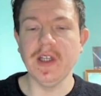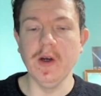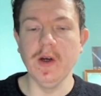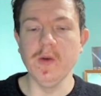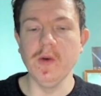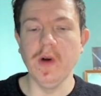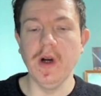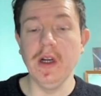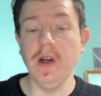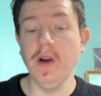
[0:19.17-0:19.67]

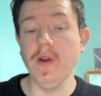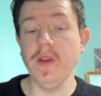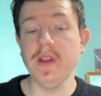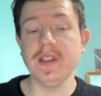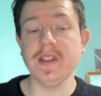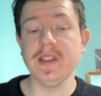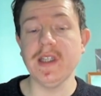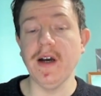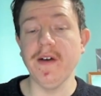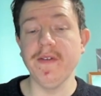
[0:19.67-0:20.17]
So a lot of
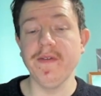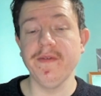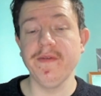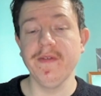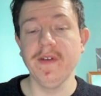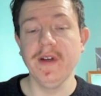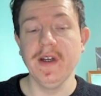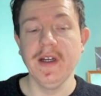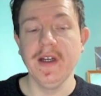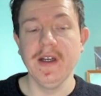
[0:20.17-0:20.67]
the
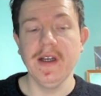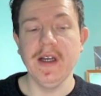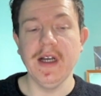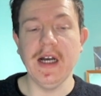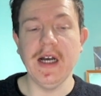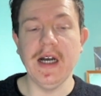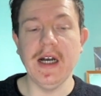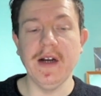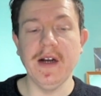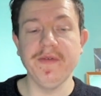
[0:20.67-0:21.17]
stuff
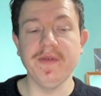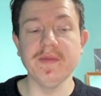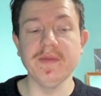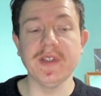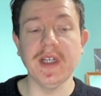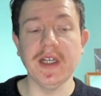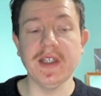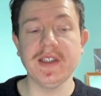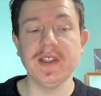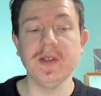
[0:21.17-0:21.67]

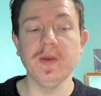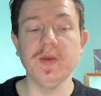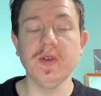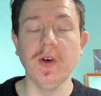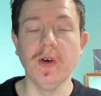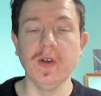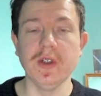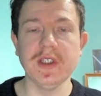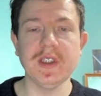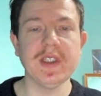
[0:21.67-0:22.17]
from Dusk Till
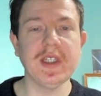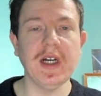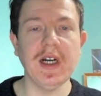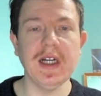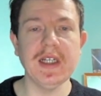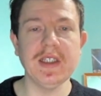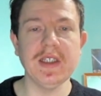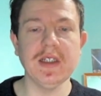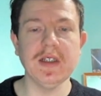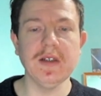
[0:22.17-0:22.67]
Dawn has
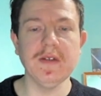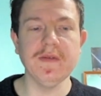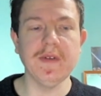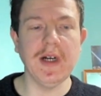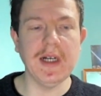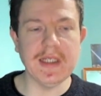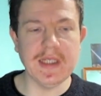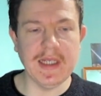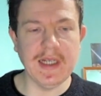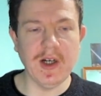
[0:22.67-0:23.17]
started to
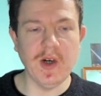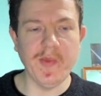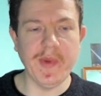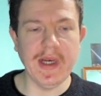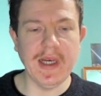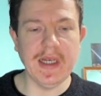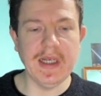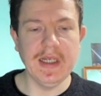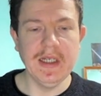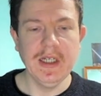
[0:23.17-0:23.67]
rise a little
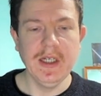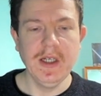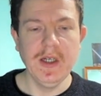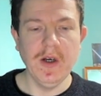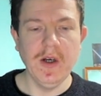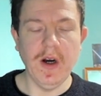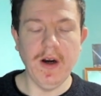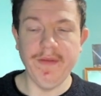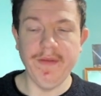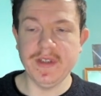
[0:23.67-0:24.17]
bit.
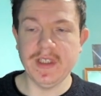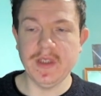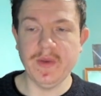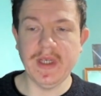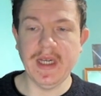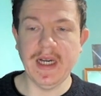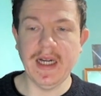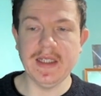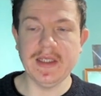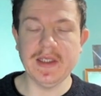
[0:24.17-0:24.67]
Obviously,
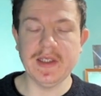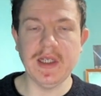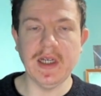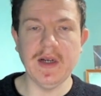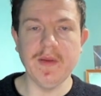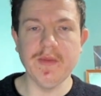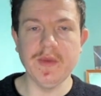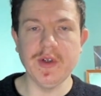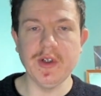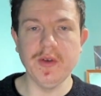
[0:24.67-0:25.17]
we had
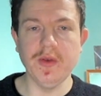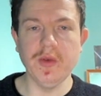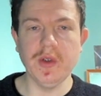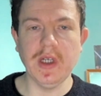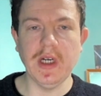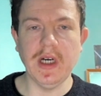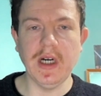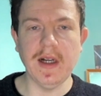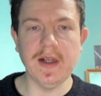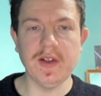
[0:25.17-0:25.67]
some new
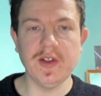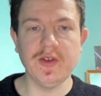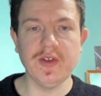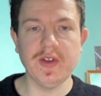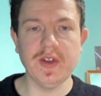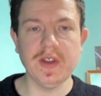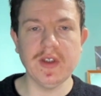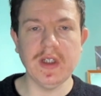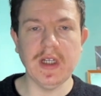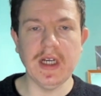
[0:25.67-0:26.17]

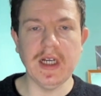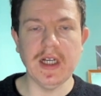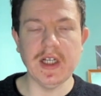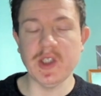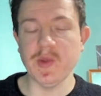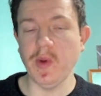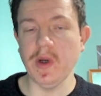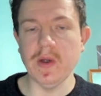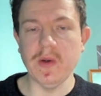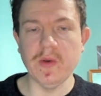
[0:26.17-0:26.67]
cards
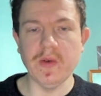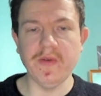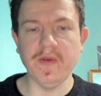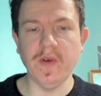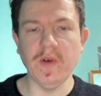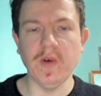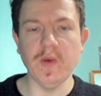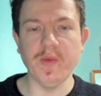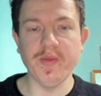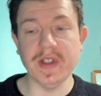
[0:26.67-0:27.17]
spoiled
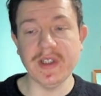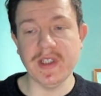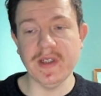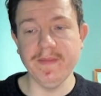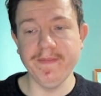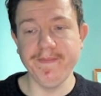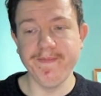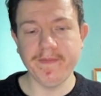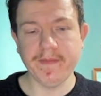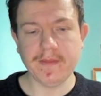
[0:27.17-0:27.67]
for
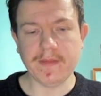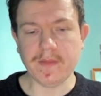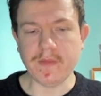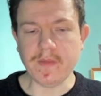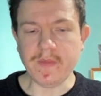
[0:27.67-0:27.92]
Prism.